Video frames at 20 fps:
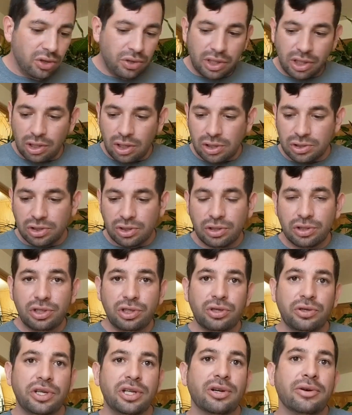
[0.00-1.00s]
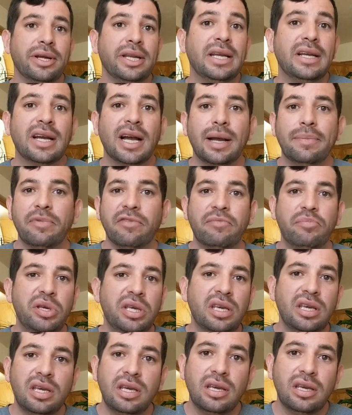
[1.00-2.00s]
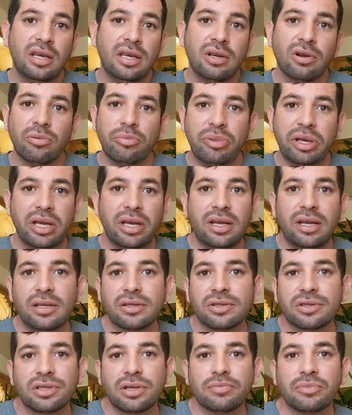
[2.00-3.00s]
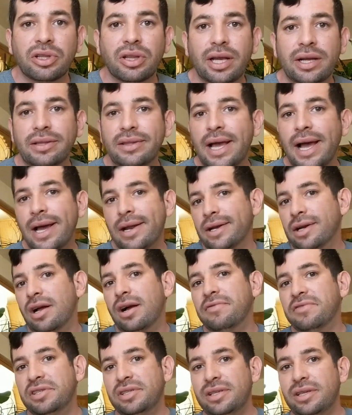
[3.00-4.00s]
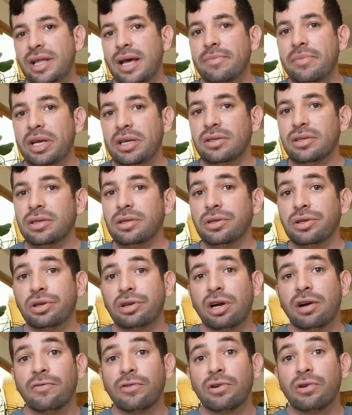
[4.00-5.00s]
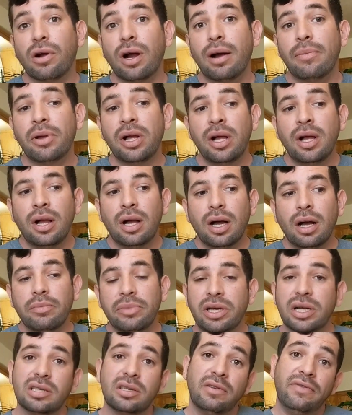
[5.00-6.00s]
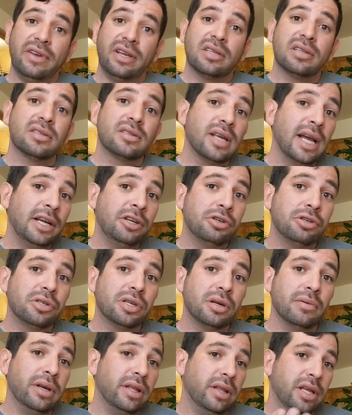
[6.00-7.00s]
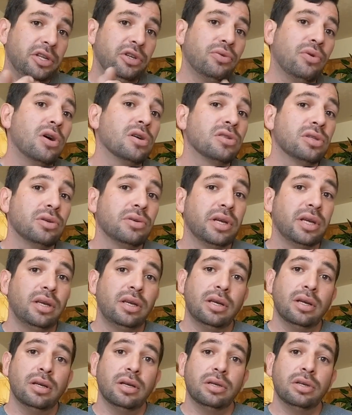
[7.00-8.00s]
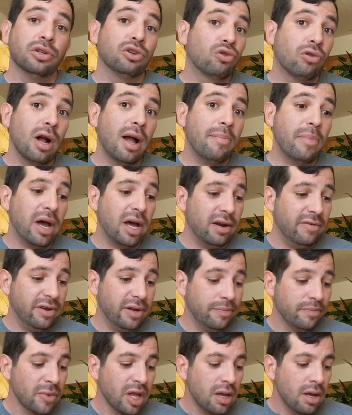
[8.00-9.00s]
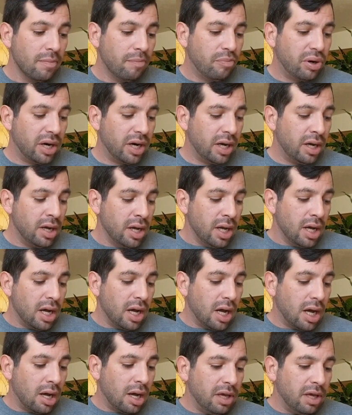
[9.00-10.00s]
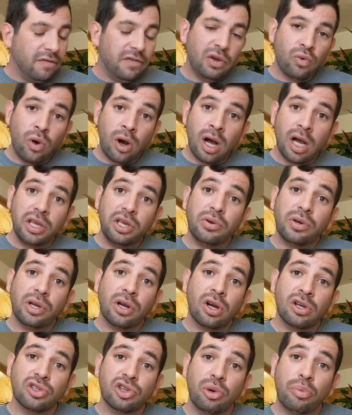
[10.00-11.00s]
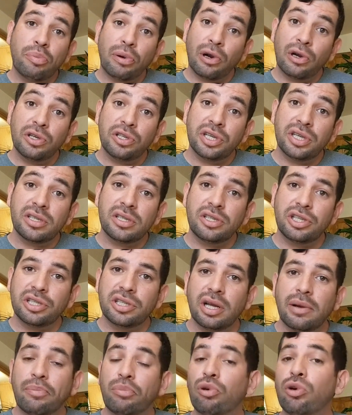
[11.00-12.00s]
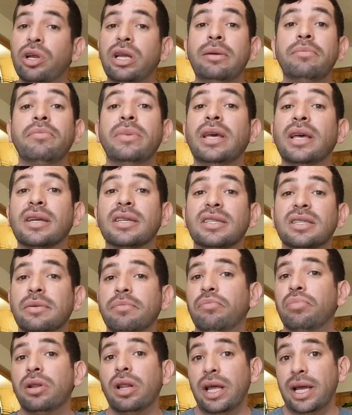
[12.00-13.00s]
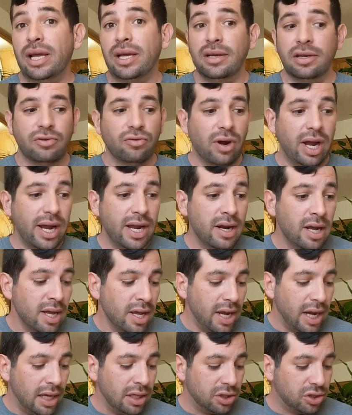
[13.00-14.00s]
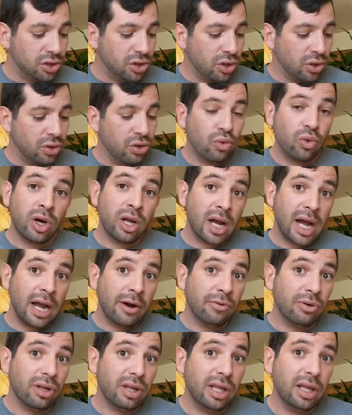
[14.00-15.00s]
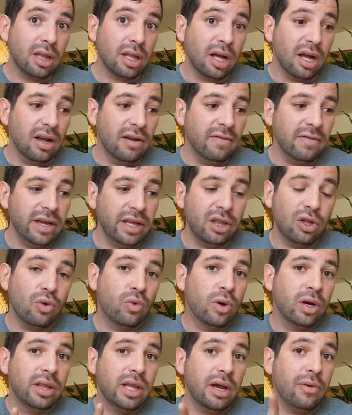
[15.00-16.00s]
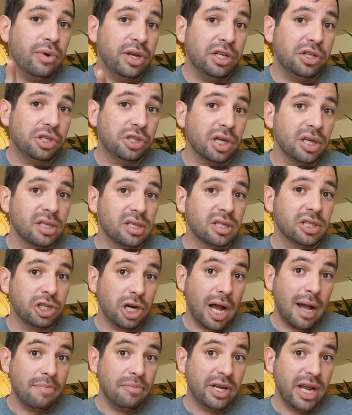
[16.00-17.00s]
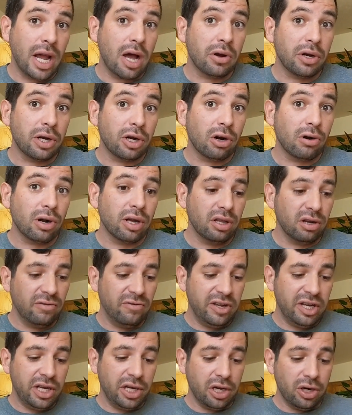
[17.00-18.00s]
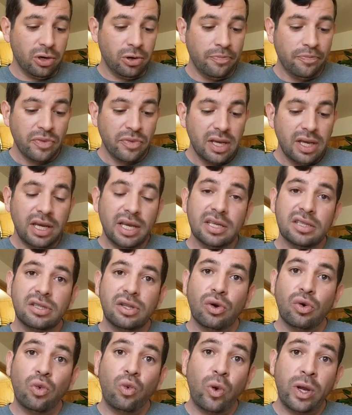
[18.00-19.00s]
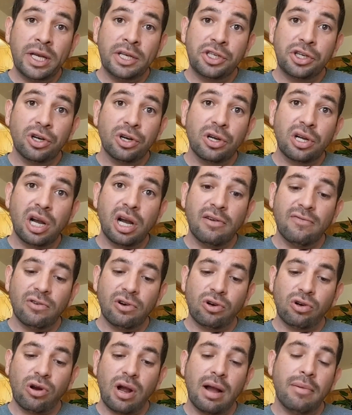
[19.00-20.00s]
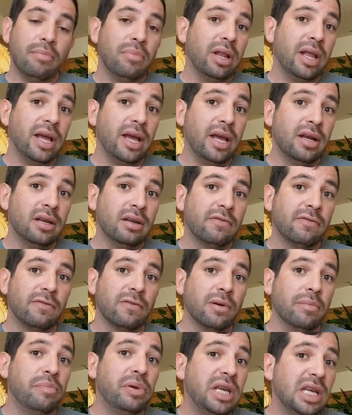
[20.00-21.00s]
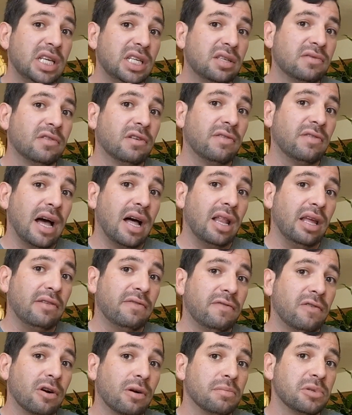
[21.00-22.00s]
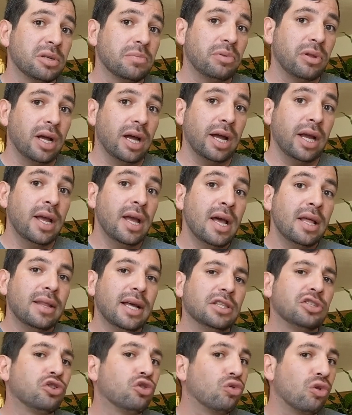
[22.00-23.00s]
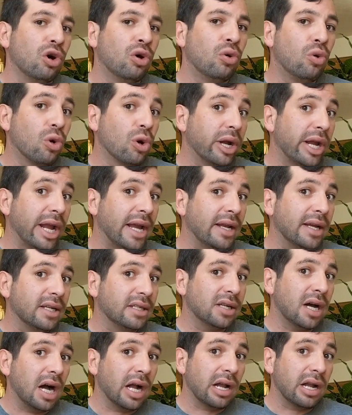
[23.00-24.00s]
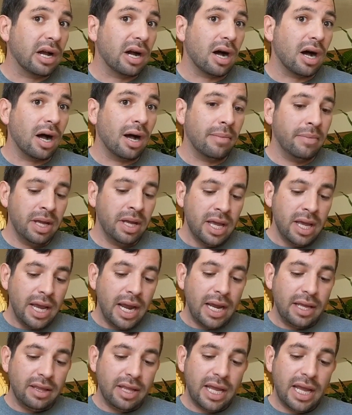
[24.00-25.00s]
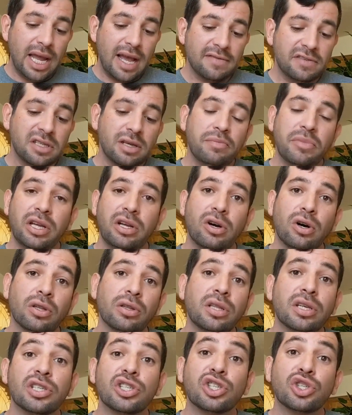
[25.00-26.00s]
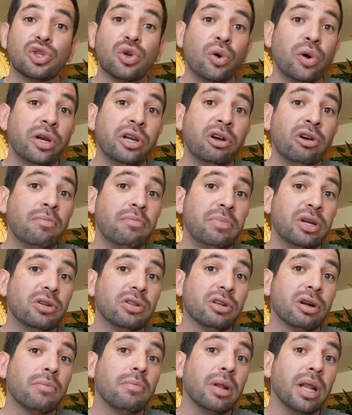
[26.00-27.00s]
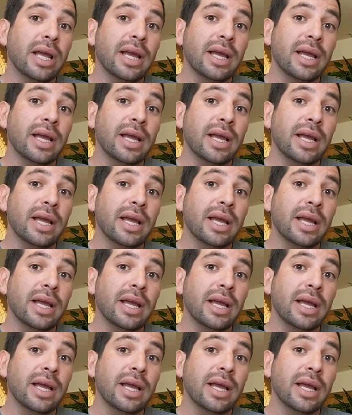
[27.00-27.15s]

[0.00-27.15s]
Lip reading: You can also do any type of pea or beans or something like that, and obviously that makes a good cover crop because it fixes nitrogen, and then you also can get a good crop out of it. But if you want, you can also purchase just a pre-mixed blend, right? And so the one I really love, and the one that we just chopped down in our other video, is the winter cover crop blend from Peaceful Valley Farm Supply. That's groworganic.com, and they have something called the Soil Builder